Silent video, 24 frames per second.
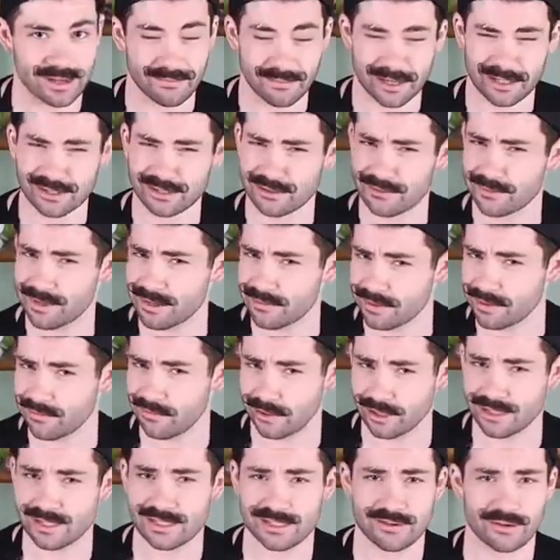I'm not sure, maybe
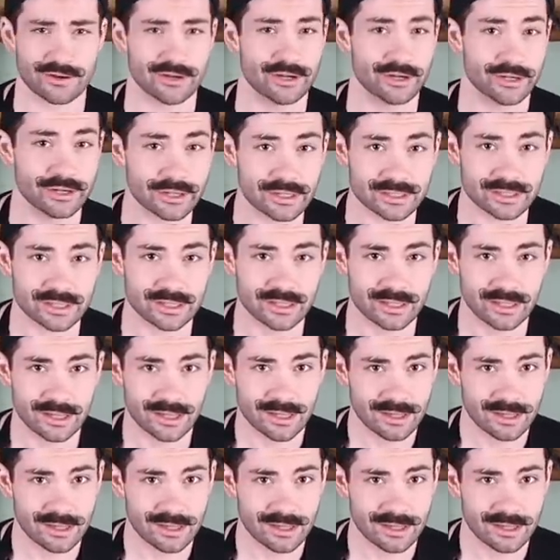once they're cooked,